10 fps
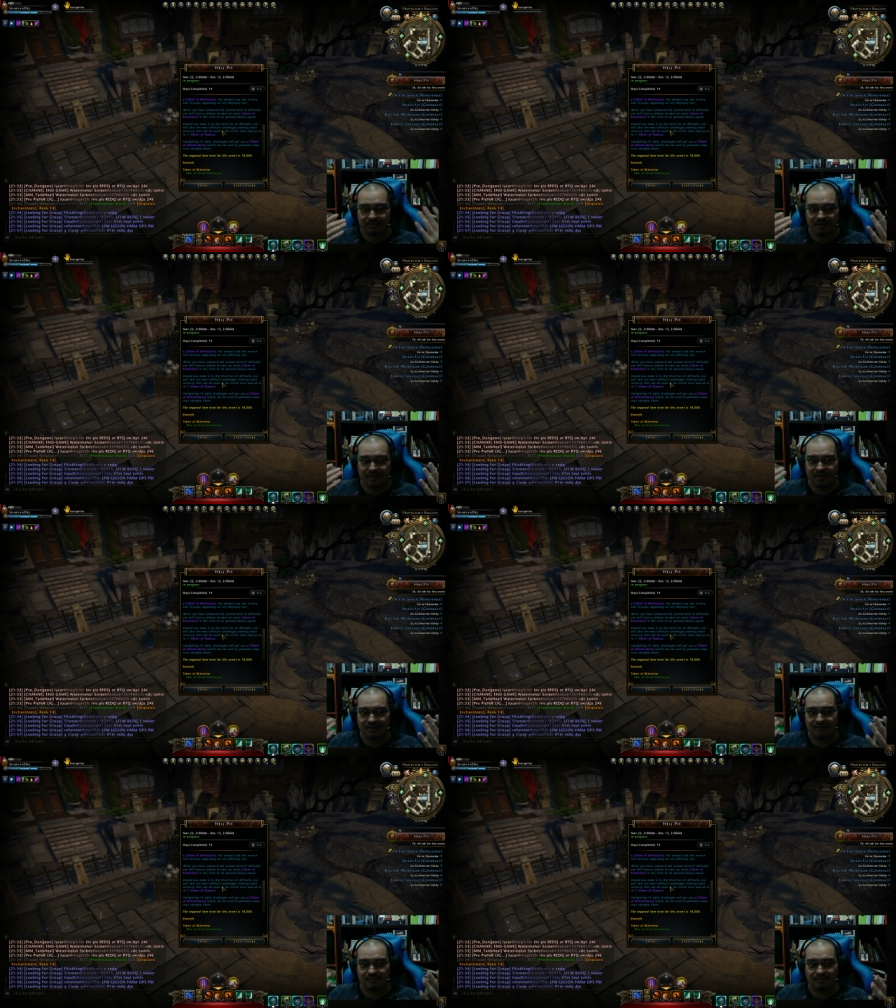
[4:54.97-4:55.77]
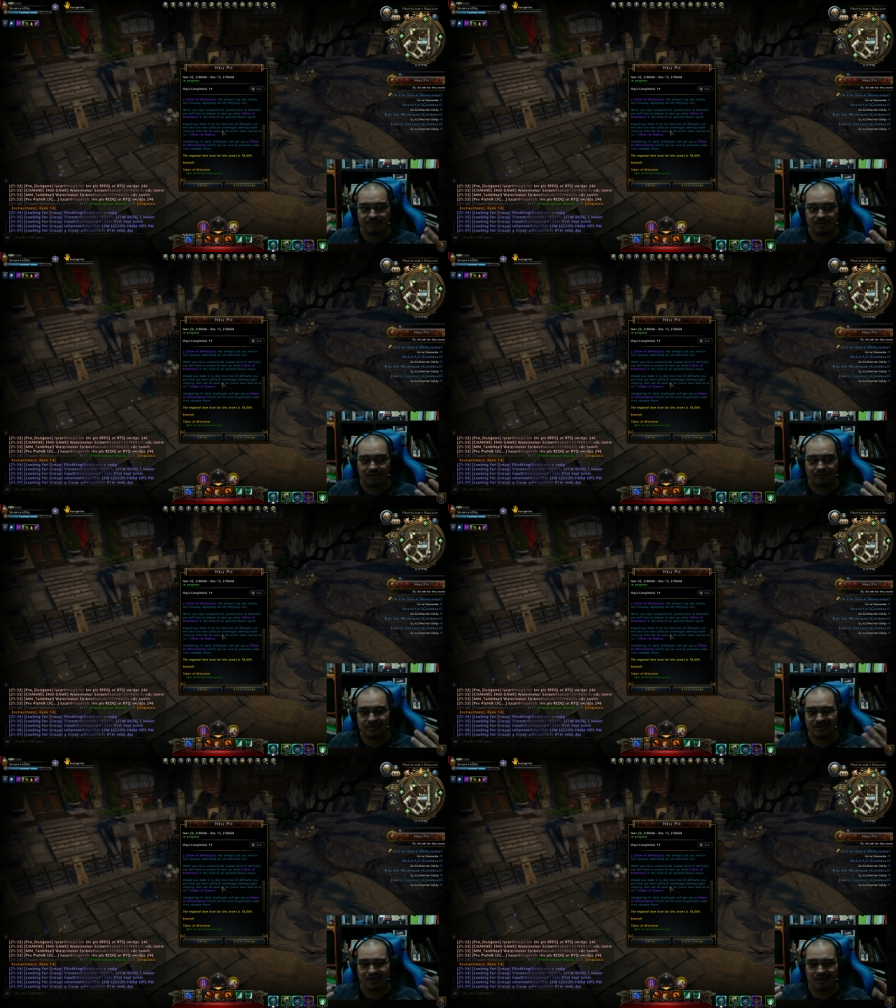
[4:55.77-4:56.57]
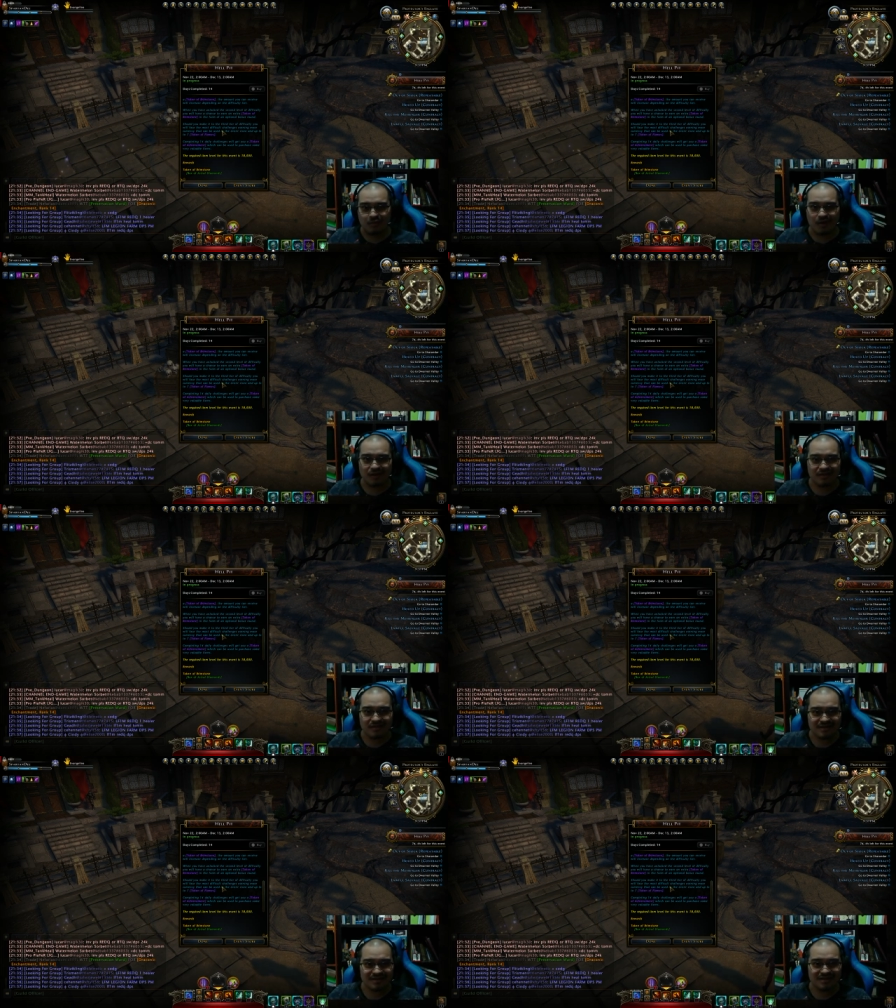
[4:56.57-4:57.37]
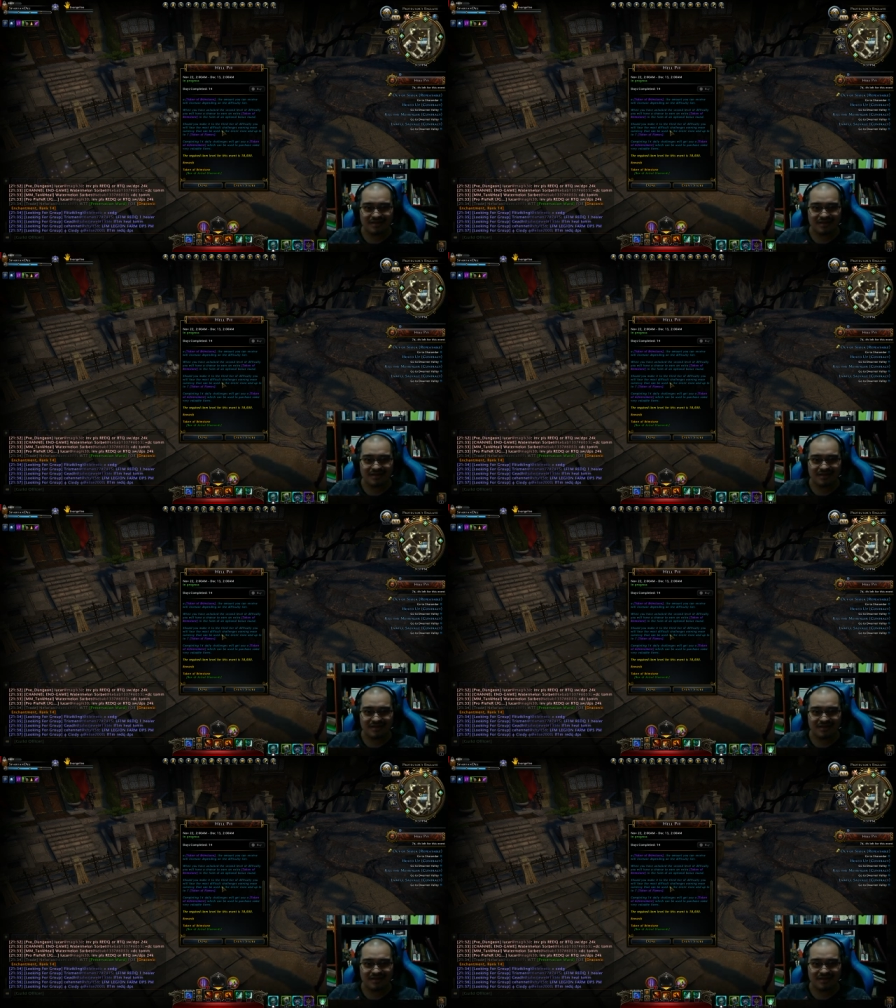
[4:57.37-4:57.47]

thinking that if it's like a once a